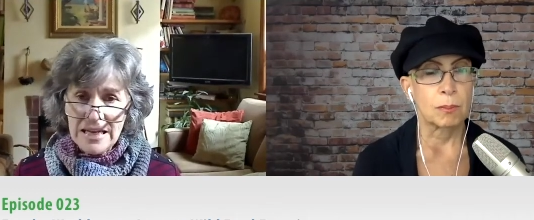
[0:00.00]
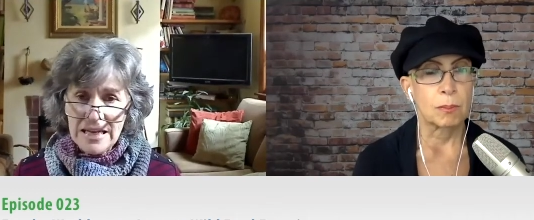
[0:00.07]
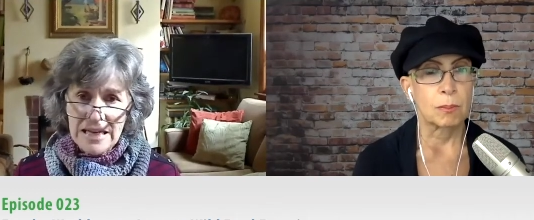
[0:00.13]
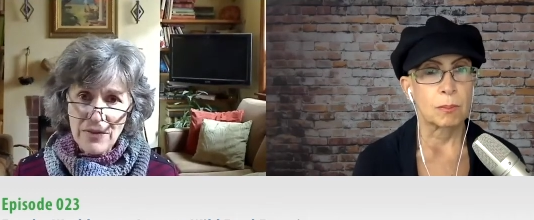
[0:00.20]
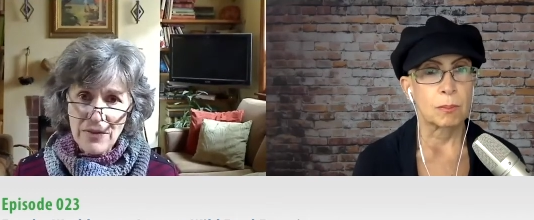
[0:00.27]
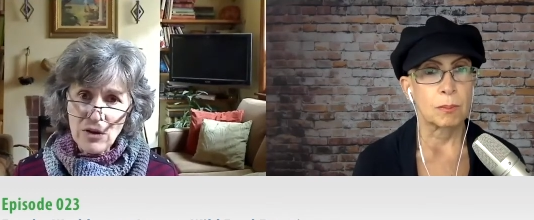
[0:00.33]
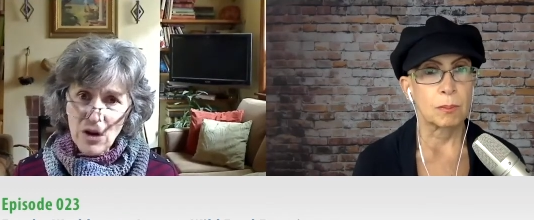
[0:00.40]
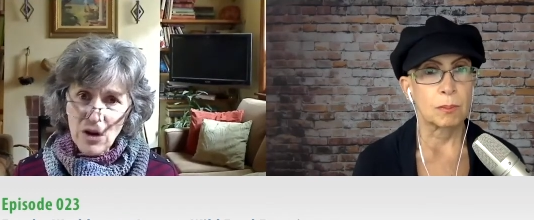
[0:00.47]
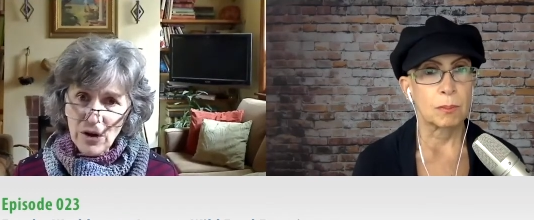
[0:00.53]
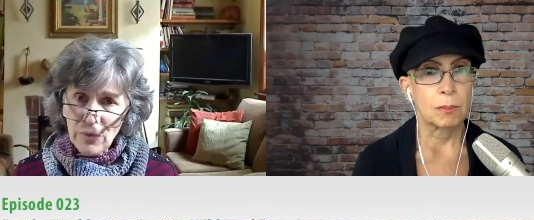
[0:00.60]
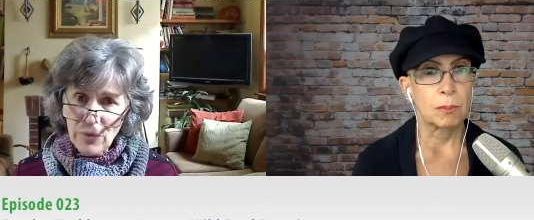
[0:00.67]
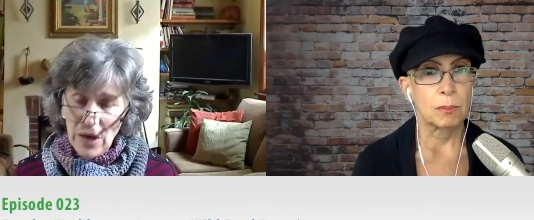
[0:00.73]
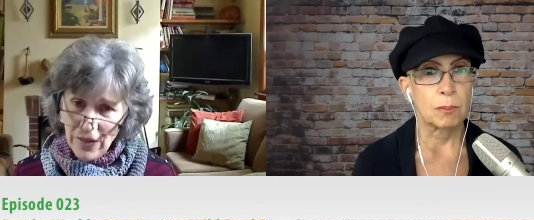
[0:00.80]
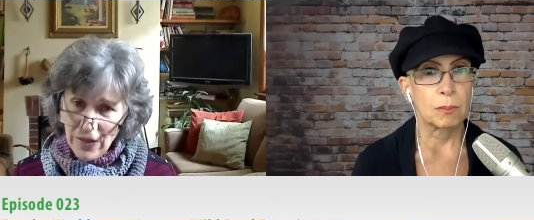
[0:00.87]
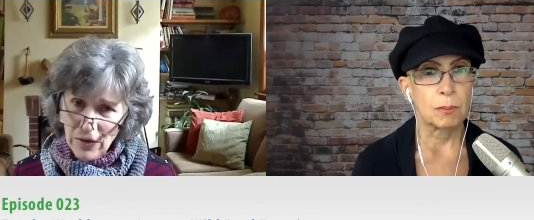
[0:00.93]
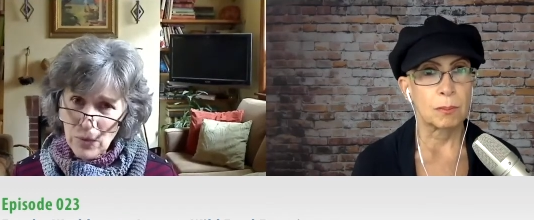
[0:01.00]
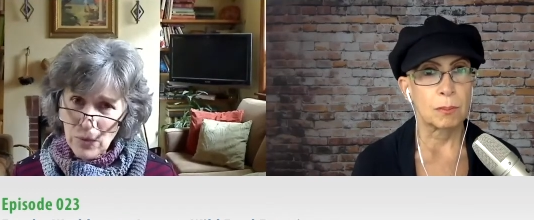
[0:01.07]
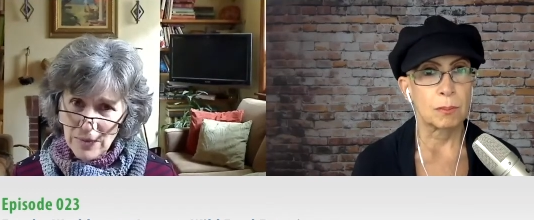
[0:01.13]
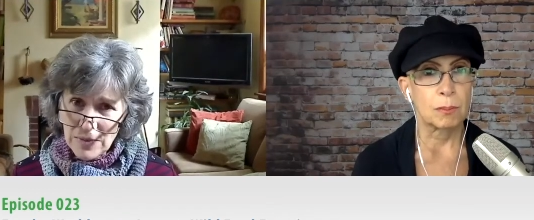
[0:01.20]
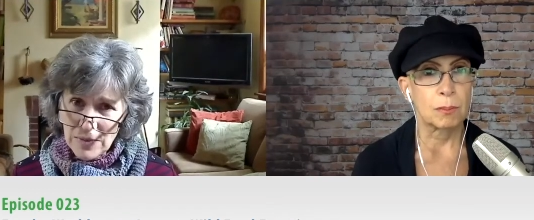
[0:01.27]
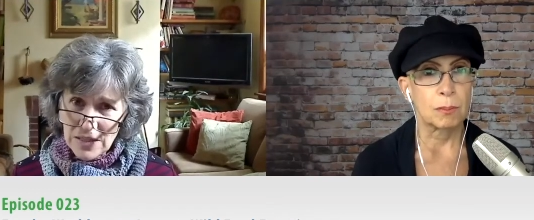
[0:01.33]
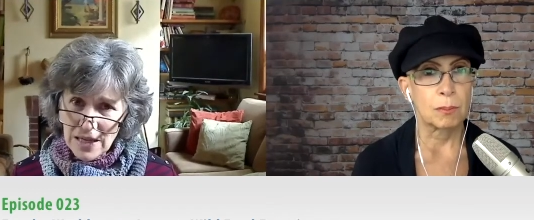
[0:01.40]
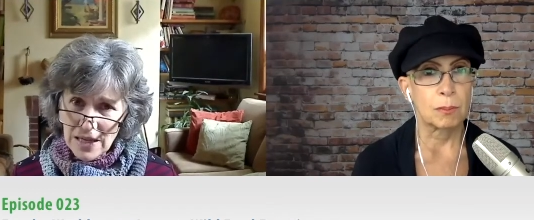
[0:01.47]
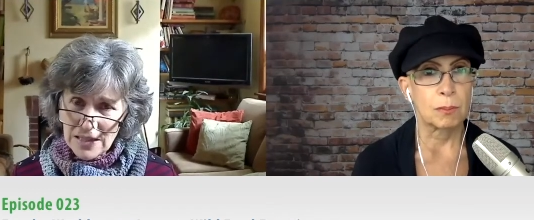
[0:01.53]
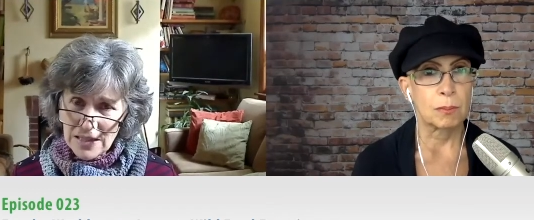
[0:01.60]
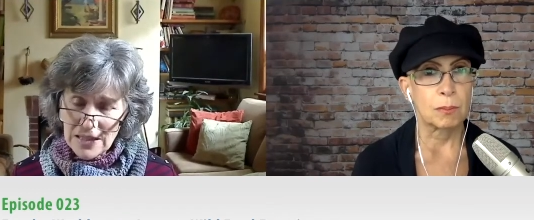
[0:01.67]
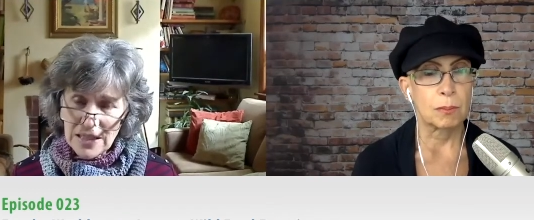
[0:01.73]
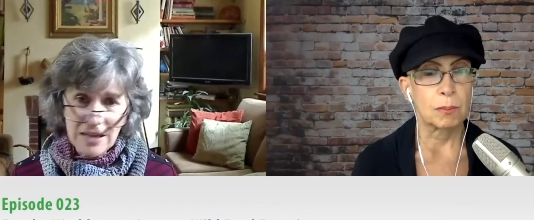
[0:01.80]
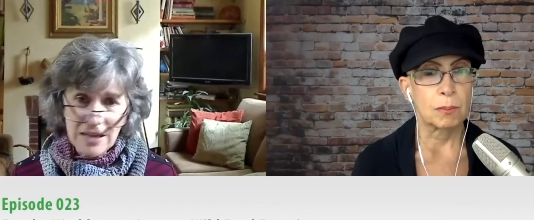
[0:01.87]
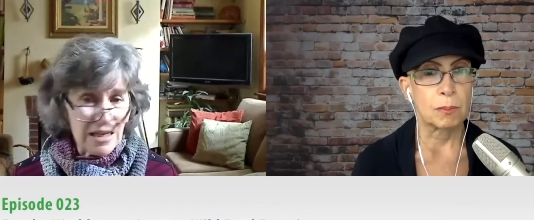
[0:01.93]
Speaker 1: Now, there are other
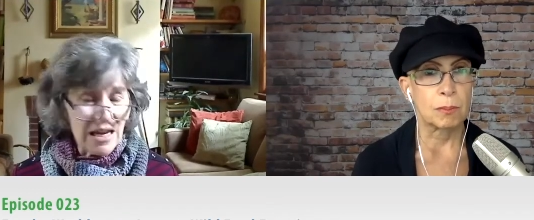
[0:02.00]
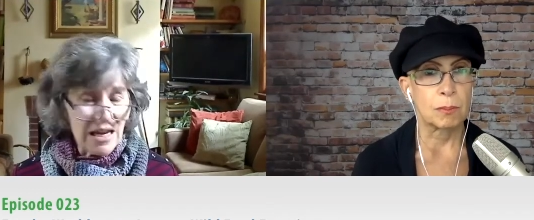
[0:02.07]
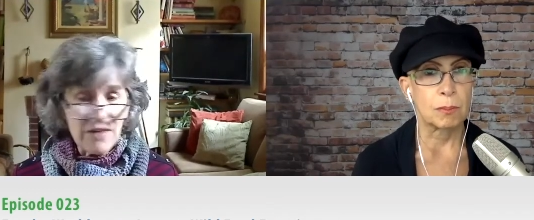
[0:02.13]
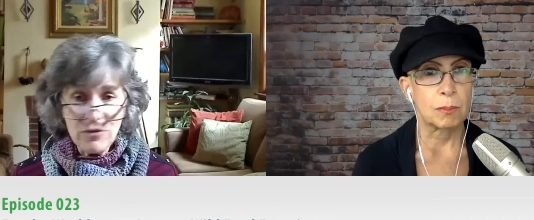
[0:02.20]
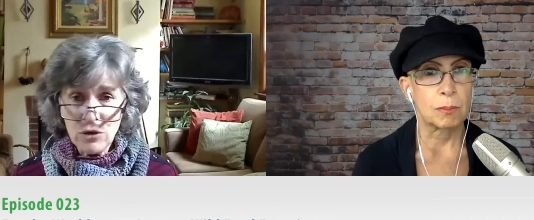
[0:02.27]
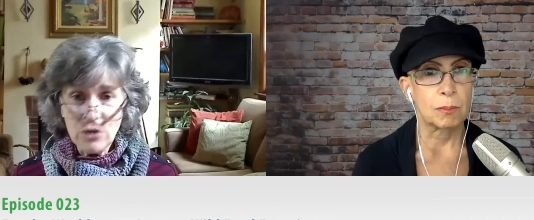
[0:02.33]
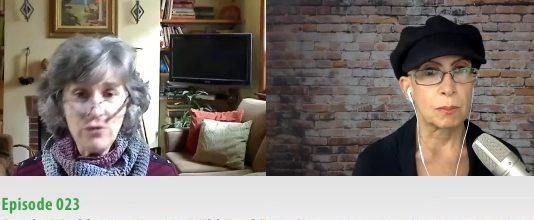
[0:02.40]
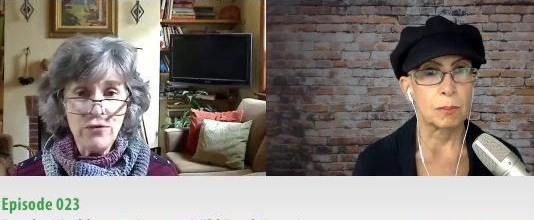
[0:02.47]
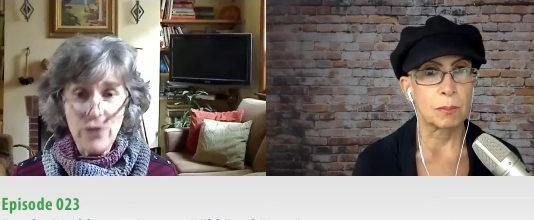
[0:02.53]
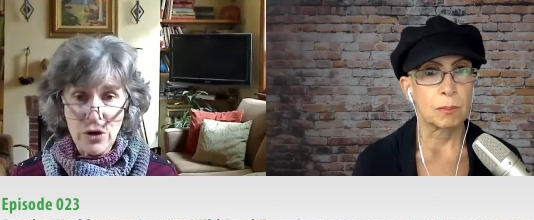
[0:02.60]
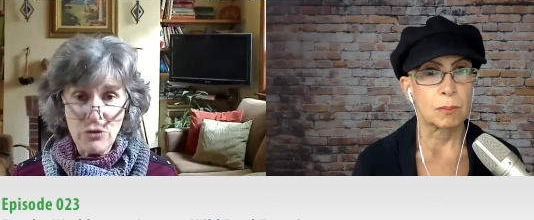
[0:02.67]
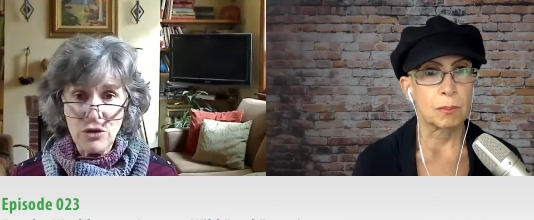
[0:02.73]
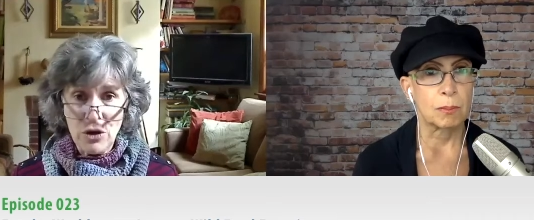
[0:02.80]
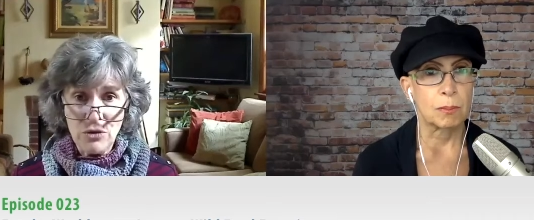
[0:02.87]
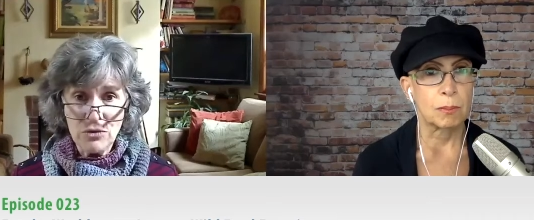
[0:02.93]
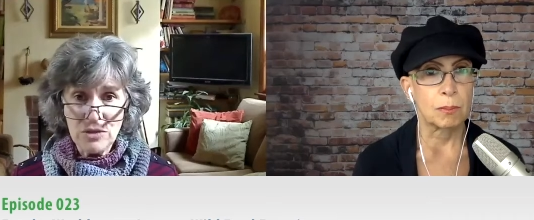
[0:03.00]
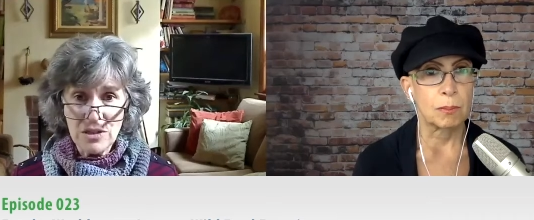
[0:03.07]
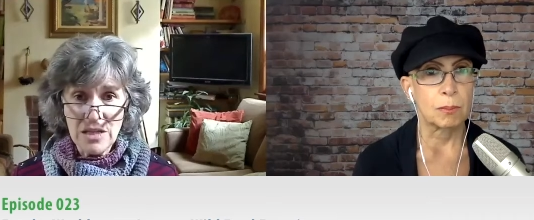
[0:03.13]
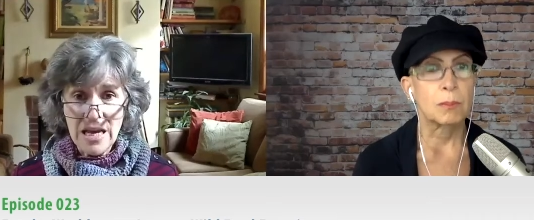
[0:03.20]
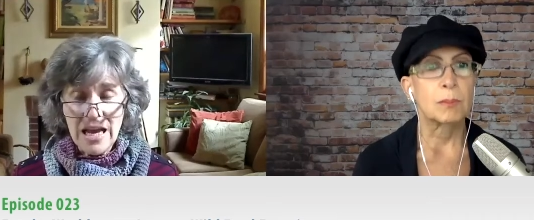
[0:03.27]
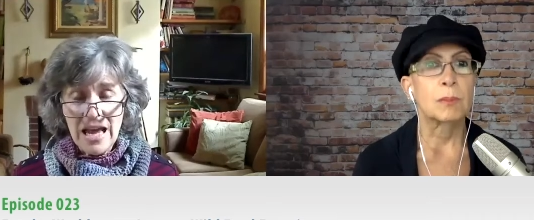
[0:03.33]
websites that have good photos,